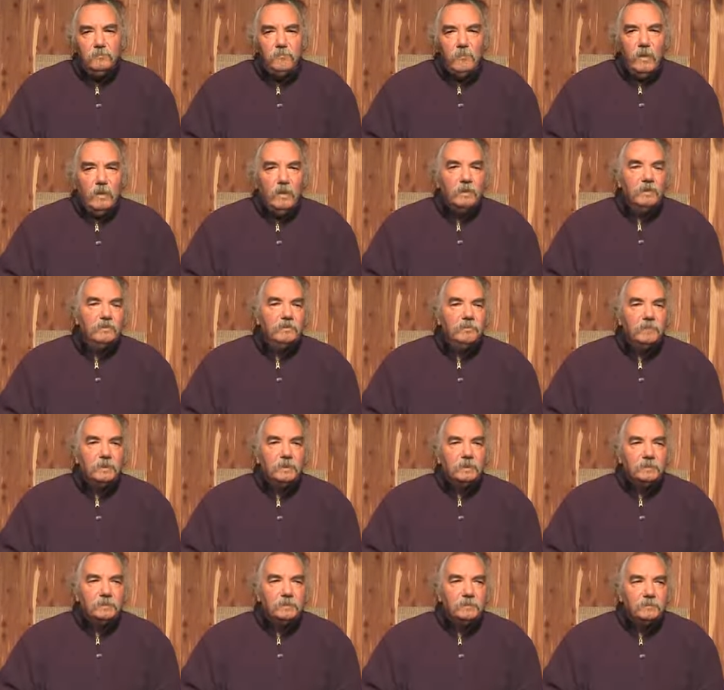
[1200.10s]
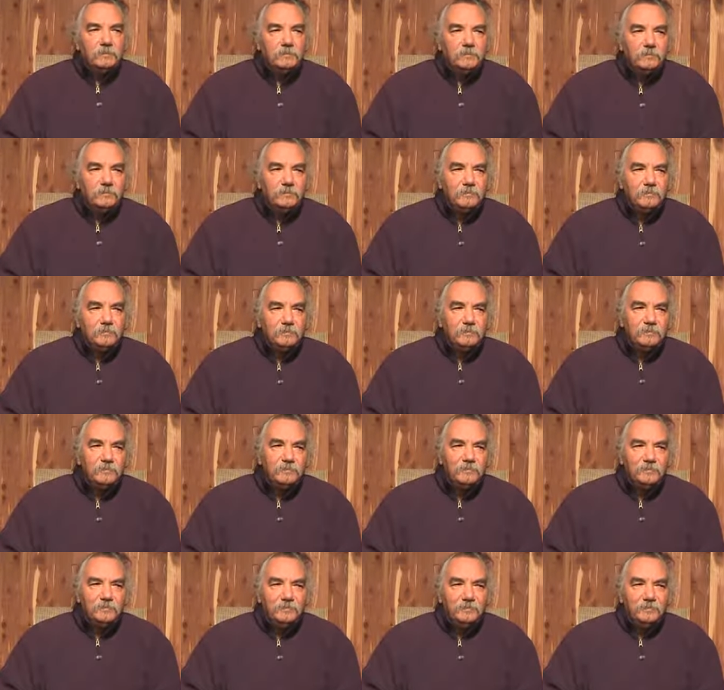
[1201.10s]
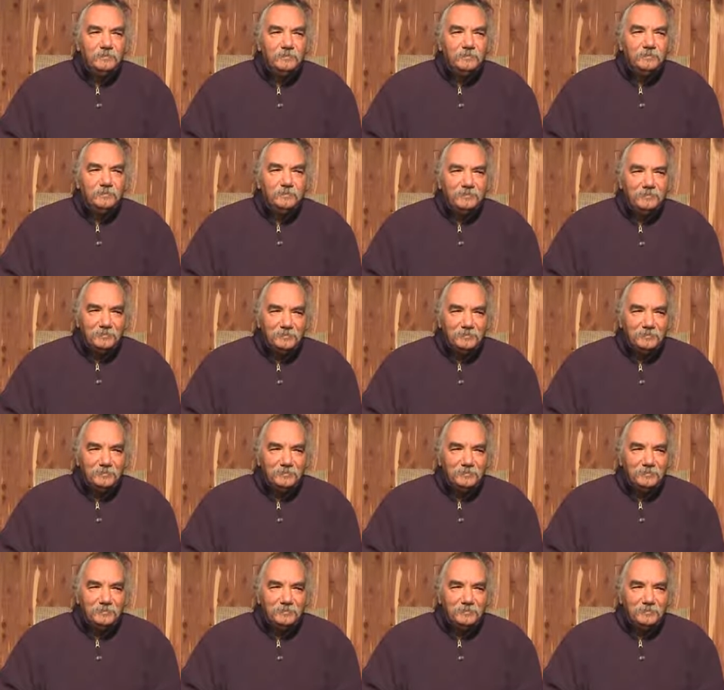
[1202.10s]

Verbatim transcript: Highest ah, bliss. Hmm.